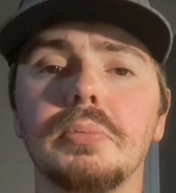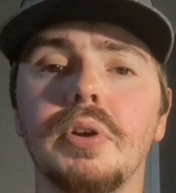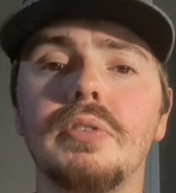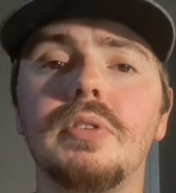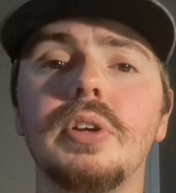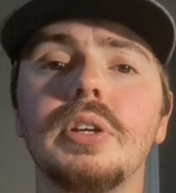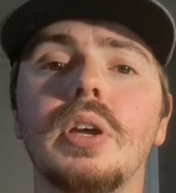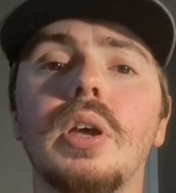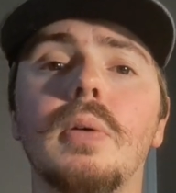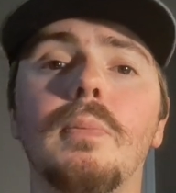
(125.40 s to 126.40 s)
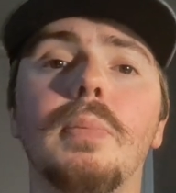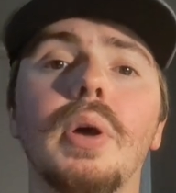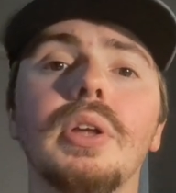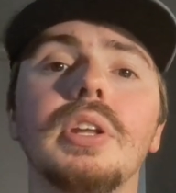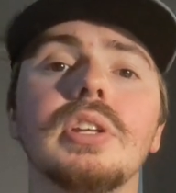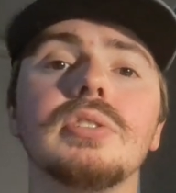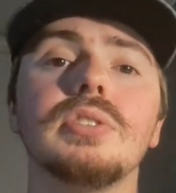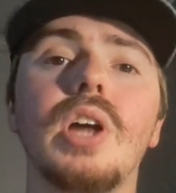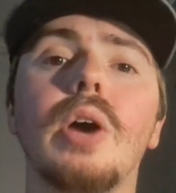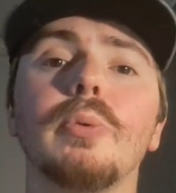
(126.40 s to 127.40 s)
briefly, but
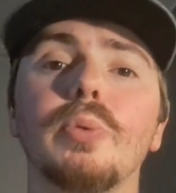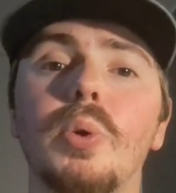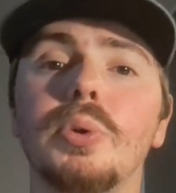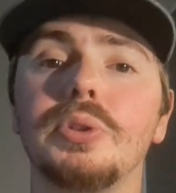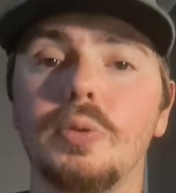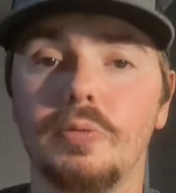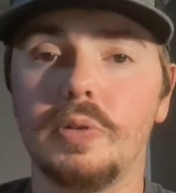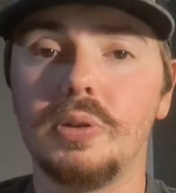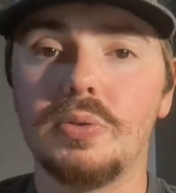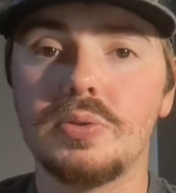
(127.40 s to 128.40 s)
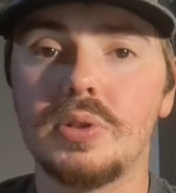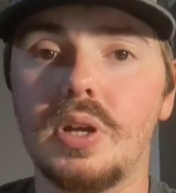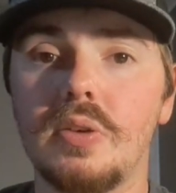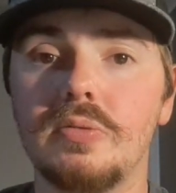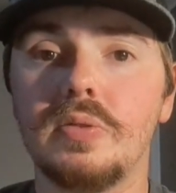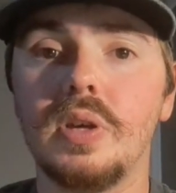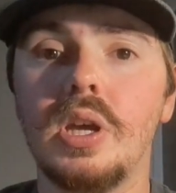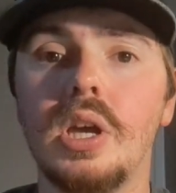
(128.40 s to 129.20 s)
is not rolling your fingers enough.